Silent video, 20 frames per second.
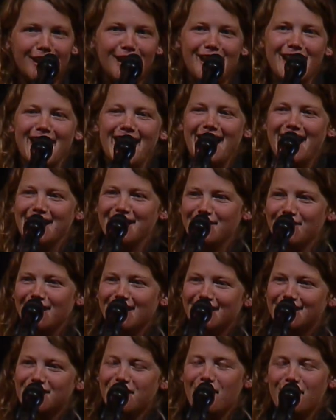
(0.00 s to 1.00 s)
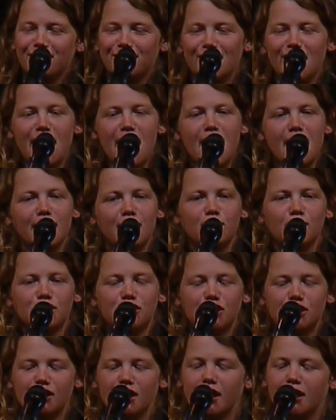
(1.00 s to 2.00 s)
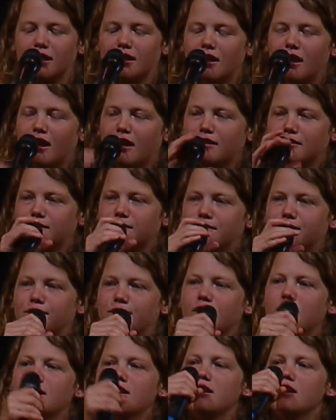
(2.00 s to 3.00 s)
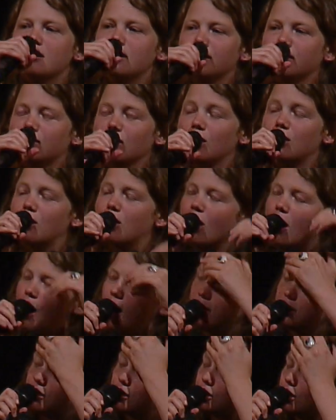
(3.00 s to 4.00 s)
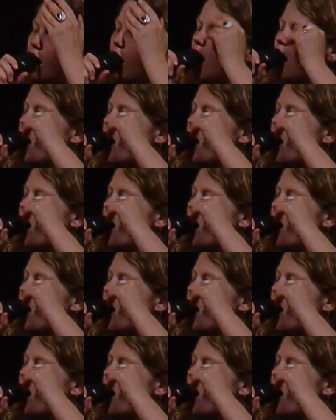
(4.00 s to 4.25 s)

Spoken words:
the language of languishing love. The gods